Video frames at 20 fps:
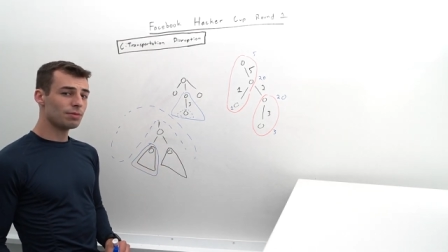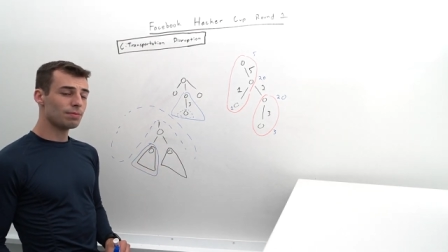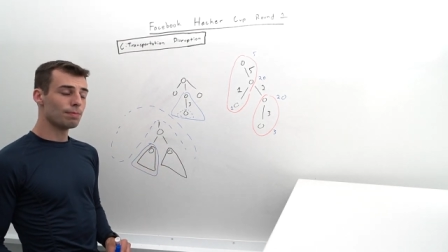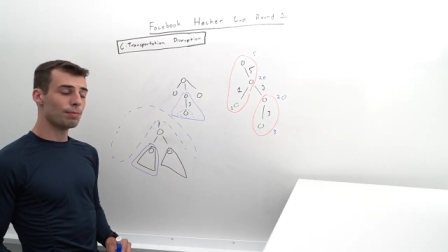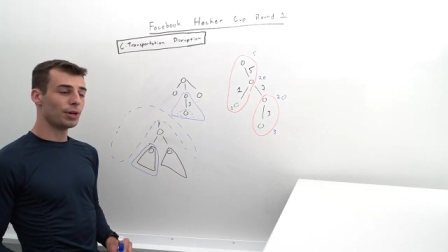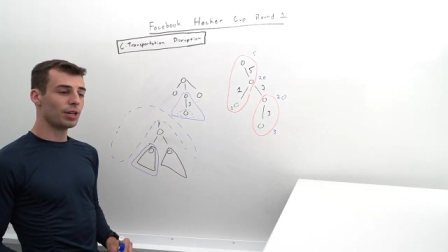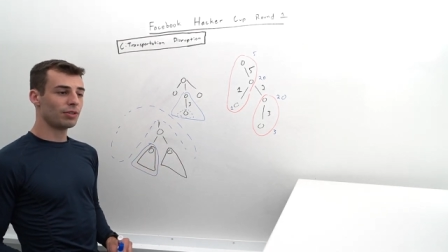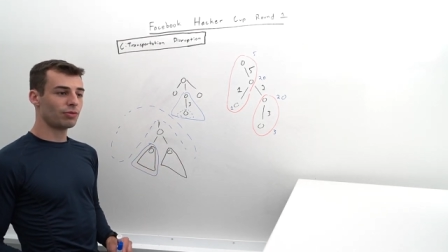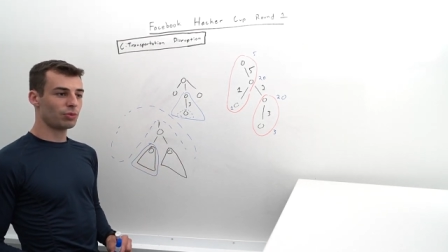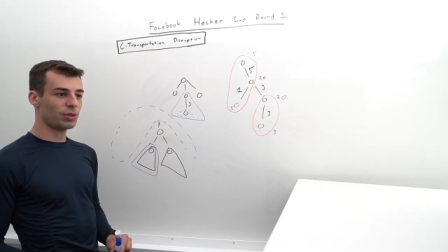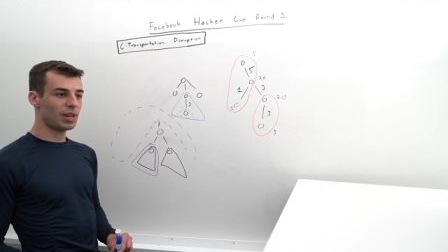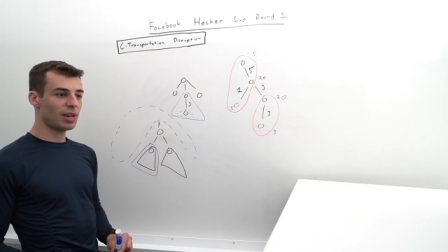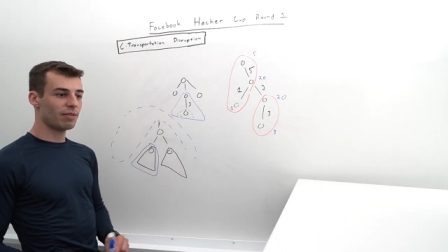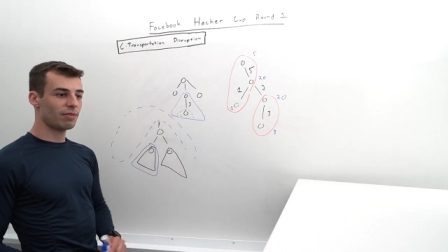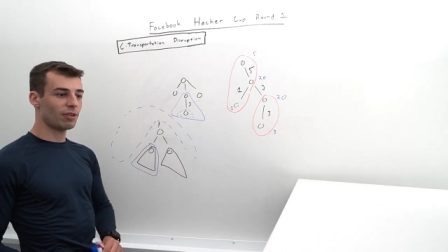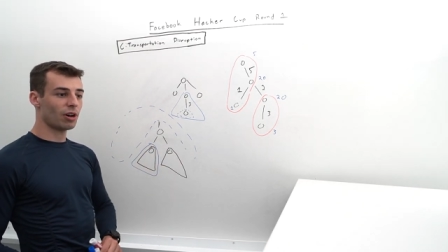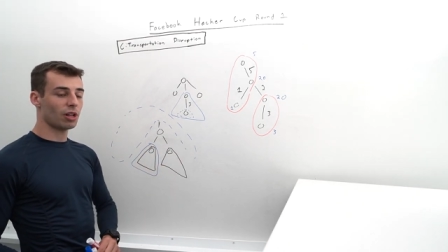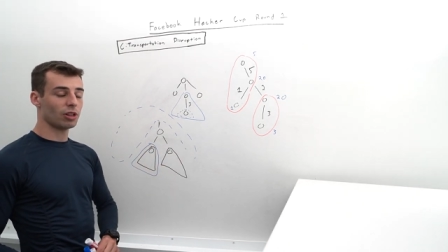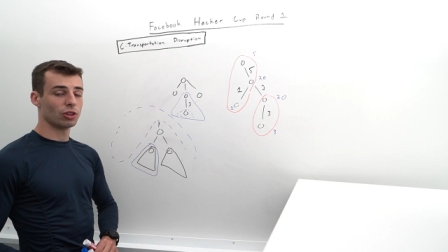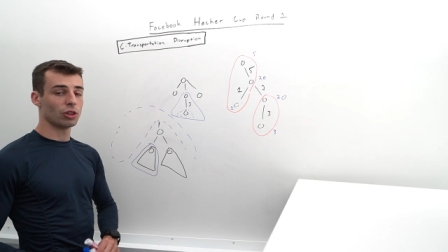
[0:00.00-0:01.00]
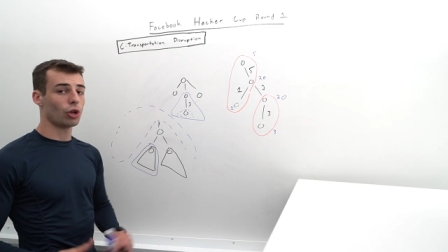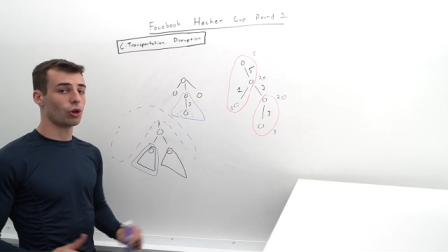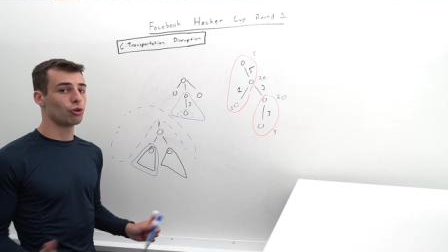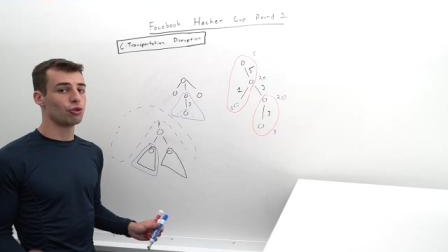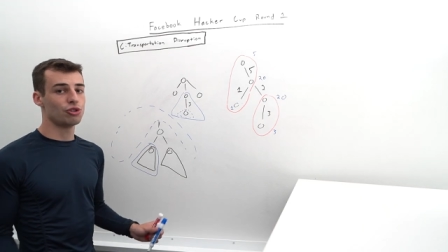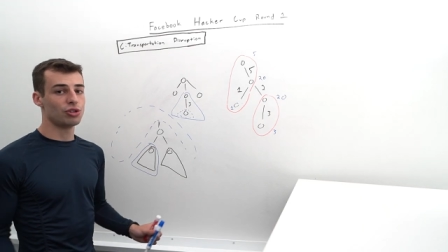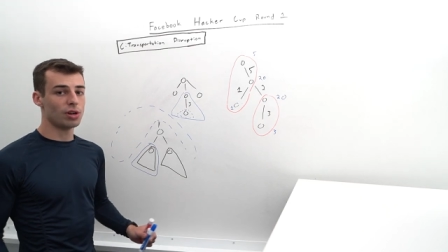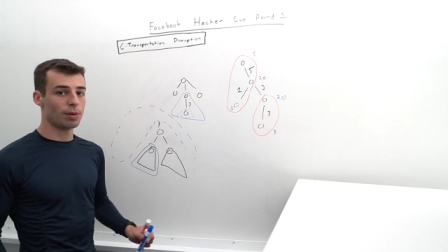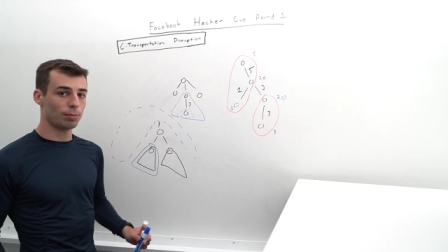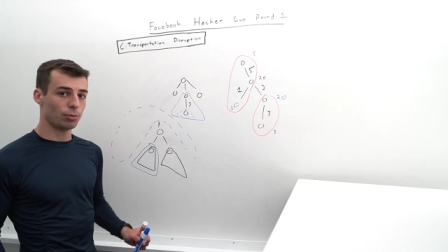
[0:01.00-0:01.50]
but if we have a
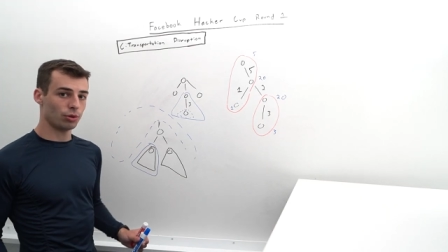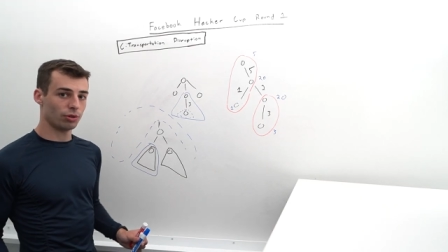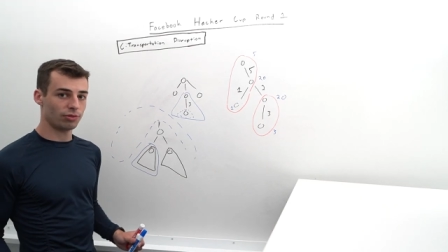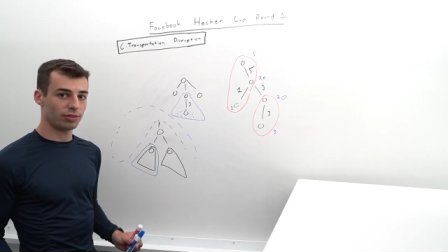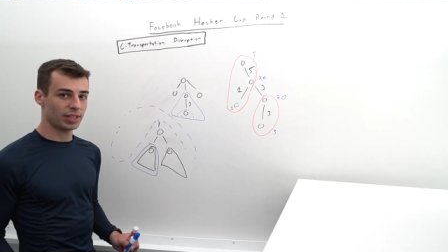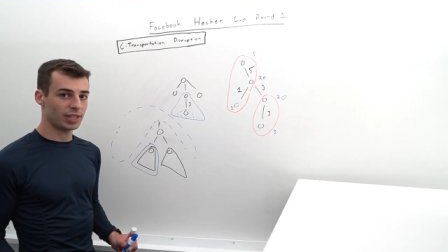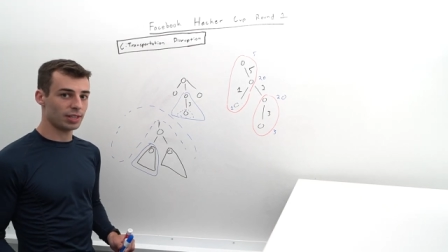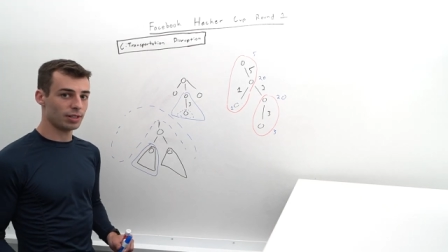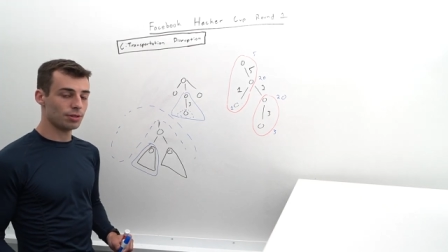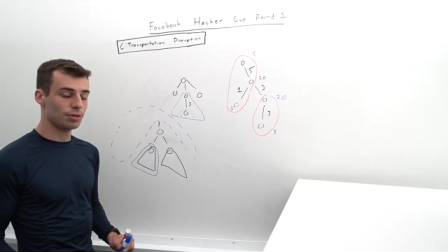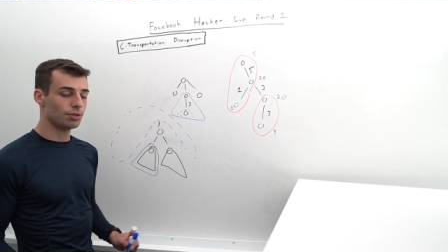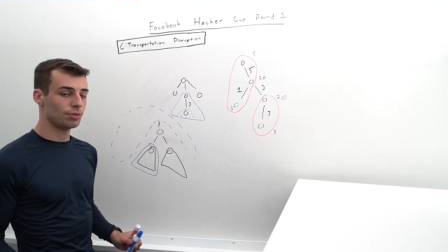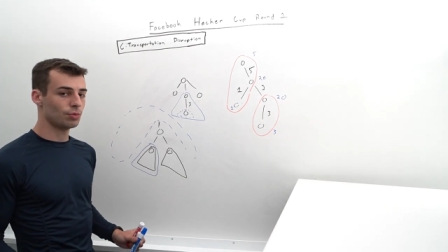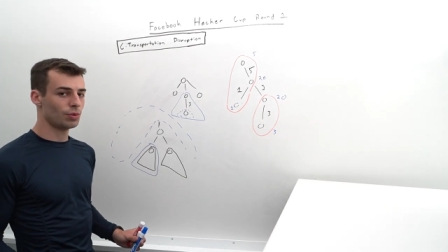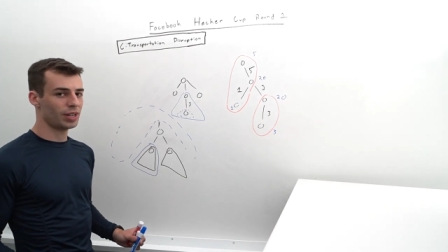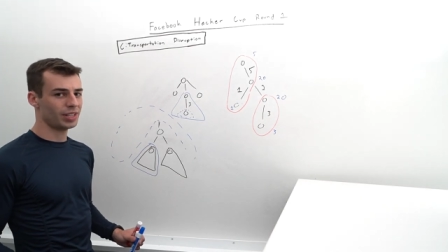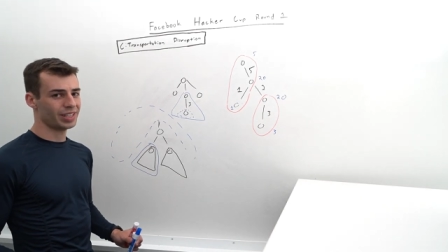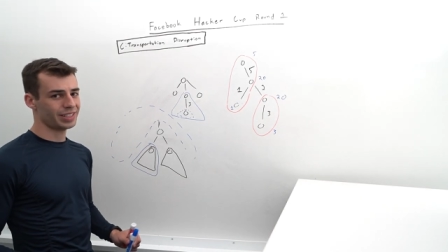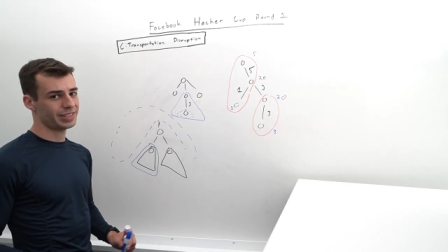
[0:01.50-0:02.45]
large number of kids, right?